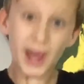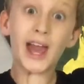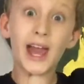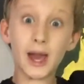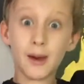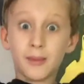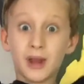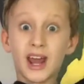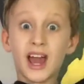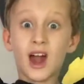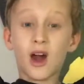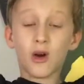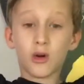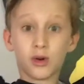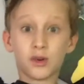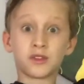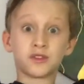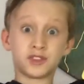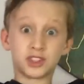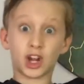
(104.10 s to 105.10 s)
an hour
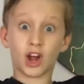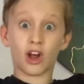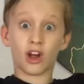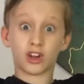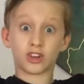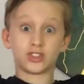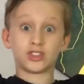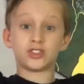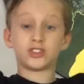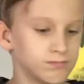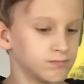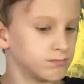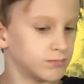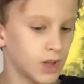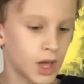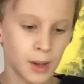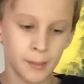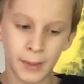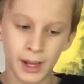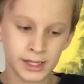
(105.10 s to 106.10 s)
of charge.
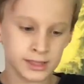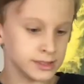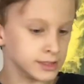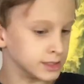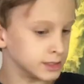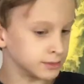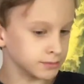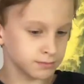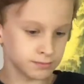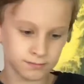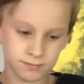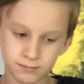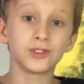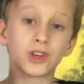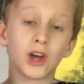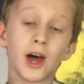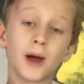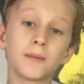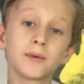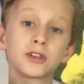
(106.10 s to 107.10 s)
Amazing. So
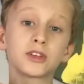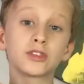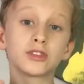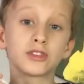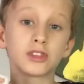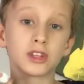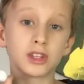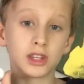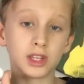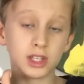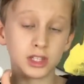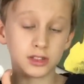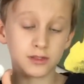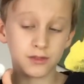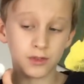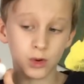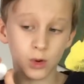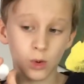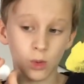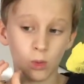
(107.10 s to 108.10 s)
I've been using these
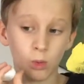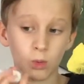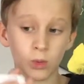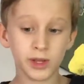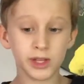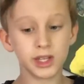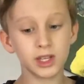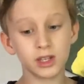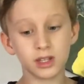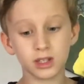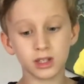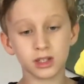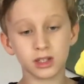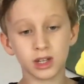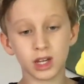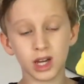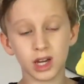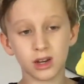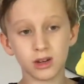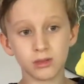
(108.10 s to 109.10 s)
for a week now,
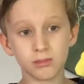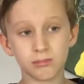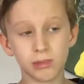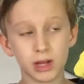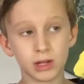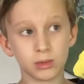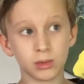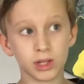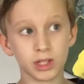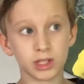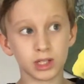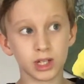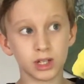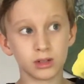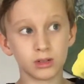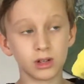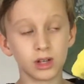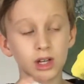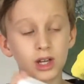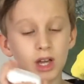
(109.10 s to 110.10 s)
about a week now.
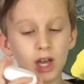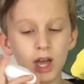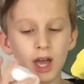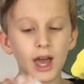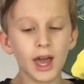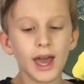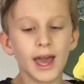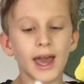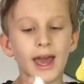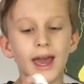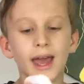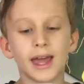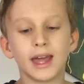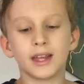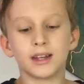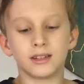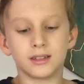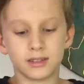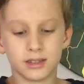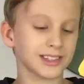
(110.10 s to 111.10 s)

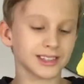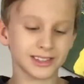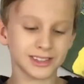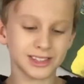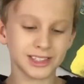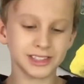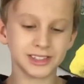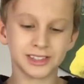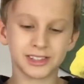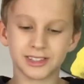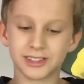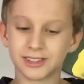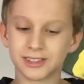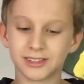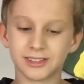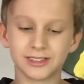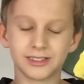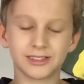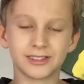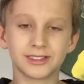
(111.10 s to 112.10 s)
And these,
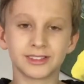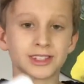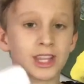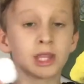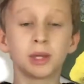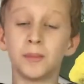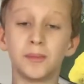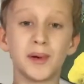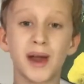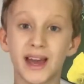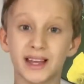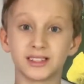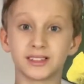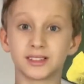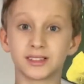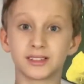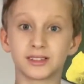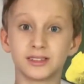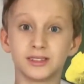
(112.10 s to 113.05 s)
they're the best